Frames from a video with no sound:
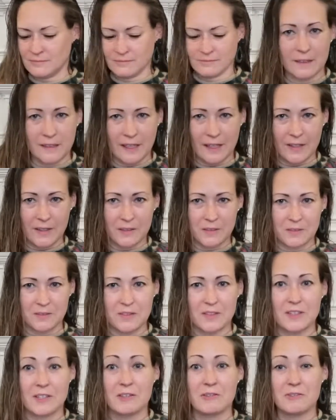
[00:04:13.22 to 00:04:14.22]
Now,
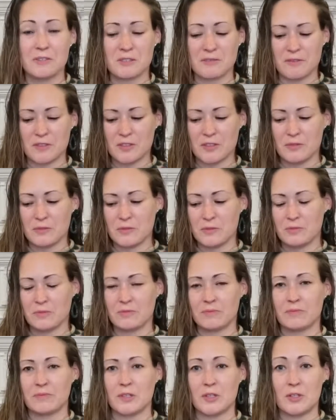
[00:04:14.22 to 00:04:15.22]
those of you
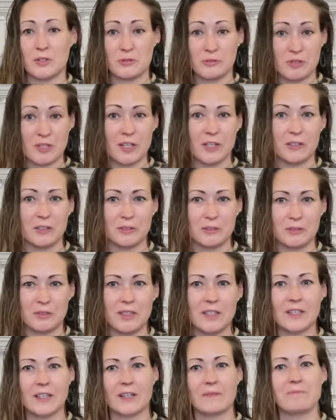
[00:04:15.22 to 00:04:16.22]
who know,
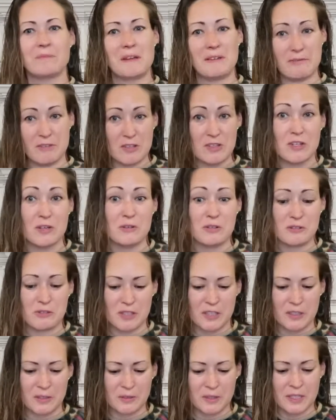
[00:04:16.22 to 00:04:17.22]
if you know, you
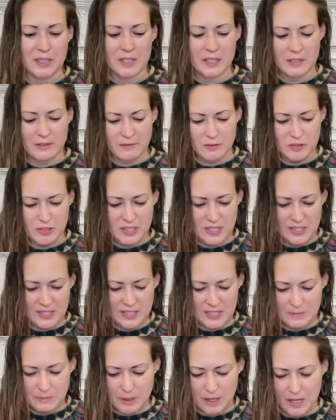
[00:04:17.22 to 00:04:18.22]
know. If you see
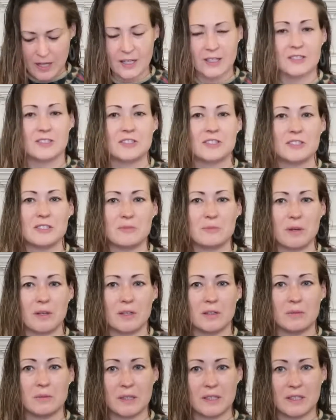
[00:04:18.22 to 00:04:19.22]
this box, you
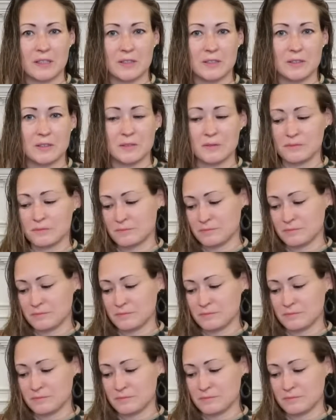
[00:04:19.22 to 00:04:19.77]
probably know